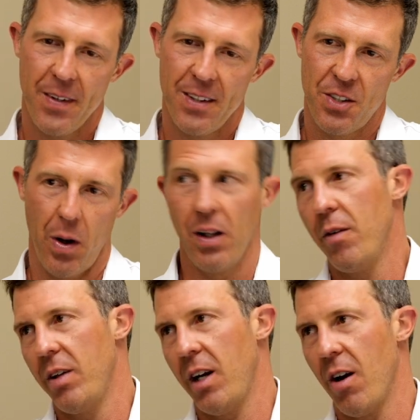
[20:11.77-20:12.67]
So I
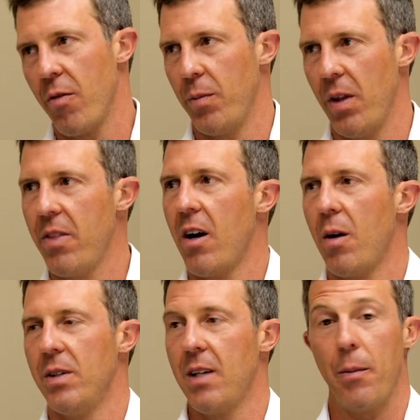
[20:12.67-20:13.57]
love to hear it from the
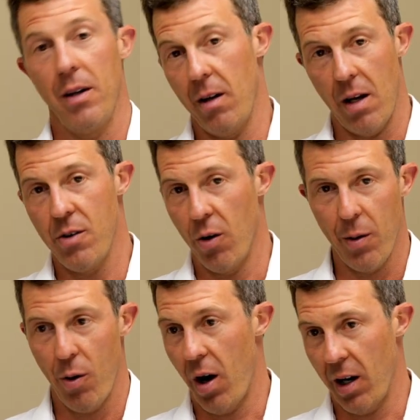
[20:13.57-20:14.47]
therapist. I mean, Don't get
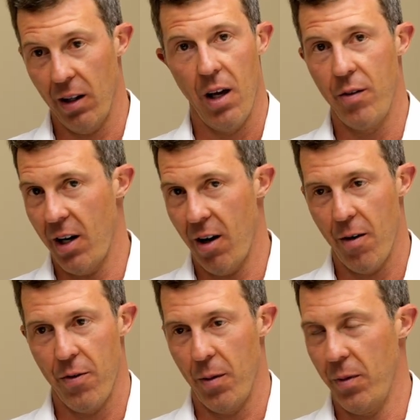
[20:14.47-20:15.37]
me wrong, I love to hear
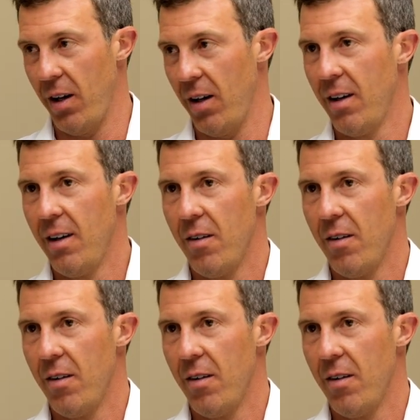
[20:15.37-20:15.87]
it from the